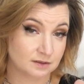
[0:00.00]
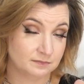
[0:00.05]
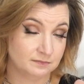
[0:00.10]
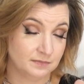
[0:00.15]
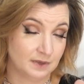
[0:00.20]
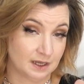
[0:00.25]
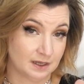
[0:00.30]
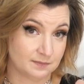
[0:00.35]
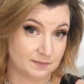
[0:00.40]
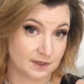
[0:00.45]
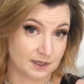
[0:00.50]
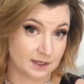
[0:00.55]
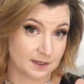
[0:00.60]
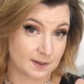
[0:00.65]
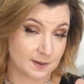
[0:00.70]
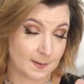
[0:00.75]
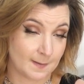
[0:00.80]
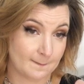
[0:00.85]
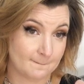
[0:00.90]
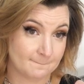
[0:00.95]

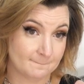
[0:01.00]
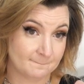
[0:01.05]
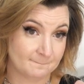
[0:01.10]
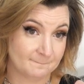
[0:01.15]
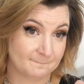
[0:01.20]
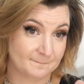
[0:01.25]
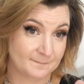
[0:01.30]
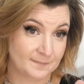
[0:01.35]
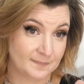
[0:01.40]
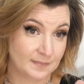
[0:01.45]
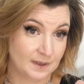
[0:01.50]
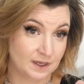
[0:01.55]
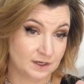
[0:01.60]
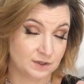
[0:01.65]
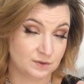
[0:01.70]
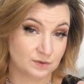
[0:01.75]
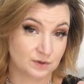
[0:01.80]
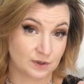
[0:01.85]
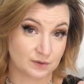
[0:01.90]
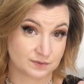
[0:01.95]
maybe
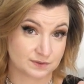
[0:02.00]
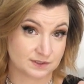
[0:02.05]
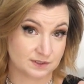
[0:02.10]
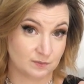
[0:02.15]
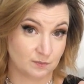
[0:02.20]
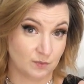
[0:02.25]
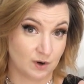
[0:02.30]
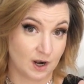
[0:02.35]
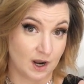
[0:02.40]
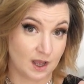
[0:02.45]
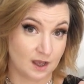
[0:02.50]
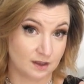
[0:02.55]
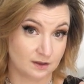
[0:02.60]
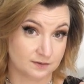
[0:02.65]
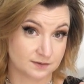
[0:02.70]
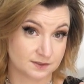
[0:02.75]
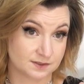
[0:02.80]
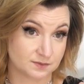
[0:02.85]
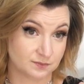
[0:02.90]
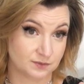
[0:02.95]
and you go somewhere
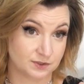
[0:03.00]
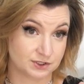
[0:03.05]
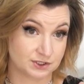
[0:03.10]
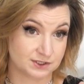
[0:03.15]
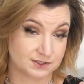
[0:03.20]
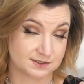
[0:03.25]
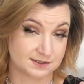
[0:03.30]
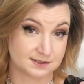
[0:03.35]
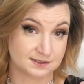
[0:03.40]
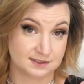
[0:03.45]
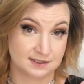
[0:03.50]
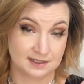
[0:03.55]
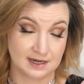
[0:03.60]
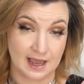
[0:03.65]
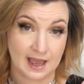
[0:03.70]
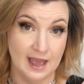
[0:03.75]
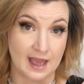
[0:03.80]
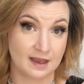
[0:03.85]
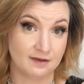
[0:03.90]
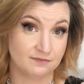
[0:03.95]
else, which is
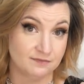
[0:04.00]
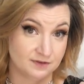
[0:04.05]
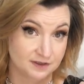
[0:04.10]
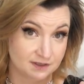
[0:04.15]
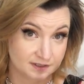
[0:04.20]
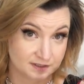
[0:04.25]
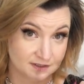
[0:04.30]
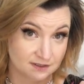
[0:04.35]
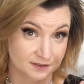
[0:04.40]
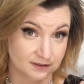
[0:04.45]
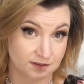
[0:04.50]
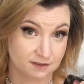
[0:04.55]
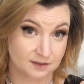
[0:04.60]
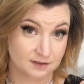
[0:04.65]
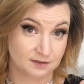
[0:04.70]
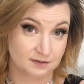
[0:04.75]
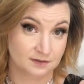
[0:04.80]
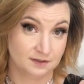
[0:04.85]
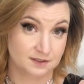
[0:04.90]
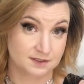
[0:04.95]
heaven,
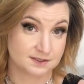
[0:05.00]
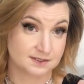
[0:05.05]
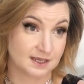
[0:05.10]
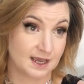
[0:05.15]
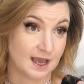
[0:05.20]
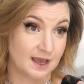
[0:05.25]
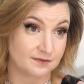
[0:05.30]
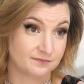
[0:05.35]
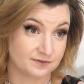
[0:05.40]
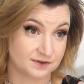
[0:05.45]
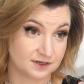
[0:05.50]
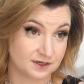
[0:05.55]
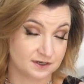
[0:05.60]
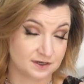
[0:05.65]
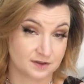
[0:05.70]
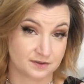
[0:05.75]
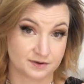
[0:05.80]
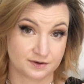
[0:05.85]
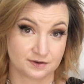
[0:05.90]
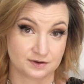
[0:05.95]
is heaven
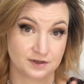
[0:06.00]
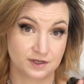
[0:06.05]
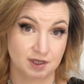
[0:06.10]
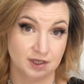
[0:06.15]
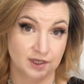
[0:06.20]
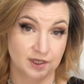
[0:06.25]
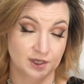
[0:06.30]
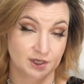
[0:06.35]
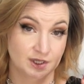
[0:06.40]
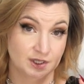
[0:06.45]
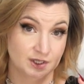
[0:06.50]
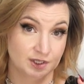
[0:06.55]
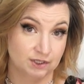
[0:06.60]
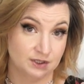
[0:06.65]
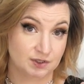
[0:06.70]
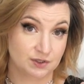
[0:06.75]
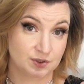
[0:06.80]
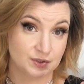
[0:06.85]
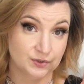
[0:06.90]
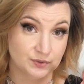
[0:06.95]
another
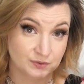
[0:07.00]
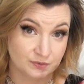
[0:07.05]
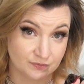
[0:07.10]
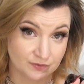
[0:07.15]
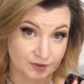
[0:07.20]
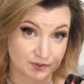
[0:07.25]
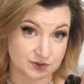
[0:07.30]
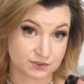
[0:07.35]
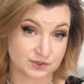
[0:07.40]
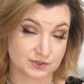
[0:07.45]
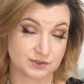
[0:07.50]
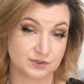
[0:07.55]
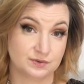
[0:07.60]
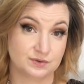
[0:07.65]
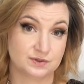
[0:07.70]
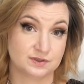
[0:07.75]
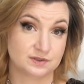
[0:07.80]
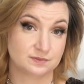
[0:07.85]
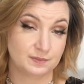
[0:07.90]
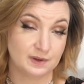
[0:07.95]
universe, so
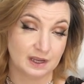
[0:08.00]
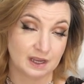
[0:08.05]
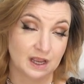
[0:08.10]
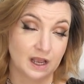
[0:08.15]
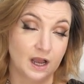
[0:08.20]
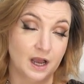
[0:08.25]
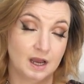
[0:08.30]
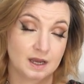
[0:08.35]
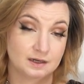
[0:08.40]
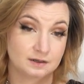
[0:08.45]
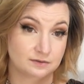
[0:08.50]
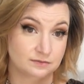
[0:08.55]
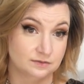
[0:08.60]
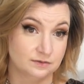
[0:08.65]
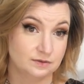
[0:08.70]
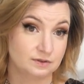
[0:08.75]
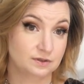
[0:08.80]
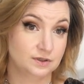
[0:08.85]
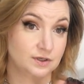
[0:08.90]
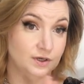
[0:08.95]
to speak. I don't,
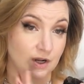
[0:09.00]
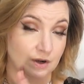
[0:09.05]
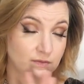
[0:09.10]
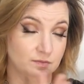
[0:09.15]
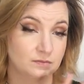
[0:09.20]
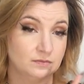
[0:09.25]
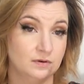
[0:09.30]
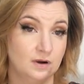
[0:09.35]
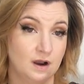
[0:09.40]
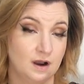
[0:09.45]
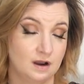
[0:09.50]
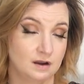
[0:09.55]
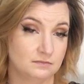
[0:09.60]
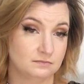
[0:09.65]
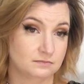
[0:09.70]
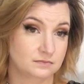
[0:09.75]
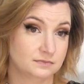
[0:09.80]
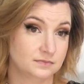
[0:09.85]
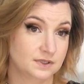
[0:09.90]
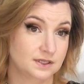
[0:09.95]
you know,
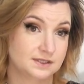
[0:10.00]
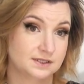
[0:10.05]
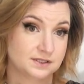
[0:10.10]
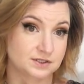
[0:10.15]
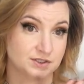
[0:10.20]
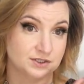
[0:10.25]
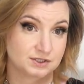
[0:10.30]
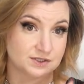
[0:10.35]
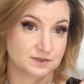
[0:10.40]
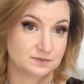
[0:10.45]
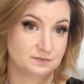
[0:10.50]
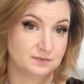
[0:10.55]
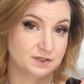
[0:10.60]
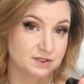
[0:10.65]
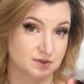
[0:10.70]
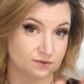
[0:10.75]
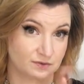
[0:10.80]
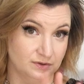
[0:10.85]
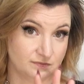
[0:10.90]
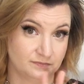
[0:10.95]
um, this is just me
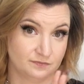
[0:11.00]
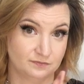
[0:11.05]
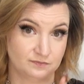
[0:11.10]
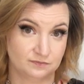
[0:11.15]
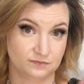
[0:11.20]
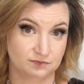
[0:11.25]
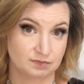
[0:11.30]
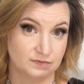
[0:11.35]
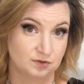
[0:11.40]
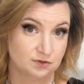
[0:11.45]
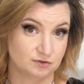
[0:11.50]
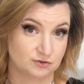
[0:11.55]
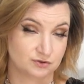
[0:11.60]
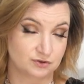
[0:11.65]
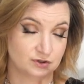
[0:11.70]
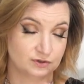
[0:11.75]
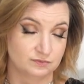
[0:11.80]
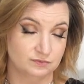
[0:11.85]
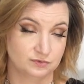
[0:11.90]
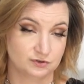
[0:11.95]
sort of
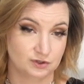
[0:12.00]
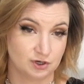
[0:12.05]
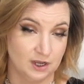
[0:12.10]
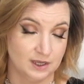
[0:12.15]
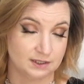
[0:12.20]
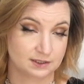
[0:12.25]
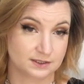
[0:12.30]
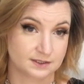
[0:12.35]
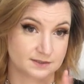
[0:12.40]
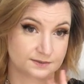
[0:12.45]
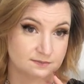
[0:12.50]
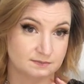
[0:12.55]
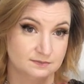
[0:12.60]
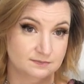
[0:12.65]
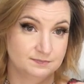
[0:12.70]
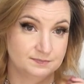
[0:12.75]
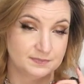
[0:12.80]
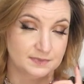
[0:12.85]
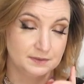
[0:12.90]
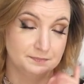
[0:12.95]
tr trying
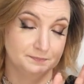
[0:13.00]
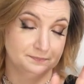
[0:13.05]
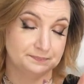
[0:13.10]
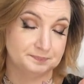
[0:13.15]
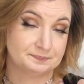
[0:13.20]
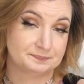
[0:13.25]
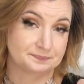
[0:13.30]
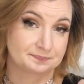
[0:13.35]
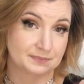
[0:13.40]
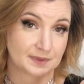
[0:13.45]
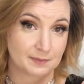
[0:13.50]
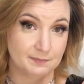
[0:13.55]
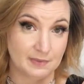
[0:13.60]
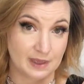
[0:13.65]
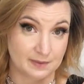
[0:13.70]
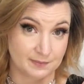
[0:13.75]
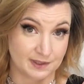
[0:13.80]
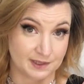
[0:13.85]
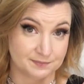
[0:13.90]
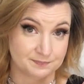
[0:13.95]
to,
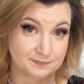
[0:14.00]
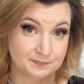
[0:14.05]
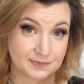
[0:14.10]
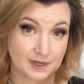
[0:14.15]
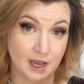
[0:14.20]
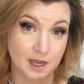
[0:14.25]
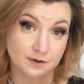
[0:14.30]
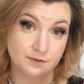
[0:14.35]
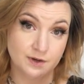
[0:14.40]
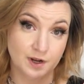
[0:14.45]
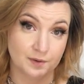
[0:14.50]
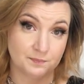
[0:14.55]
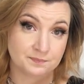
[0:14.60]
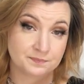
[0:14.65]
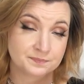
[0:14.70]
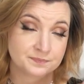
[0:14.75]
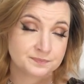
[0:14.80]
maybe. I don't know.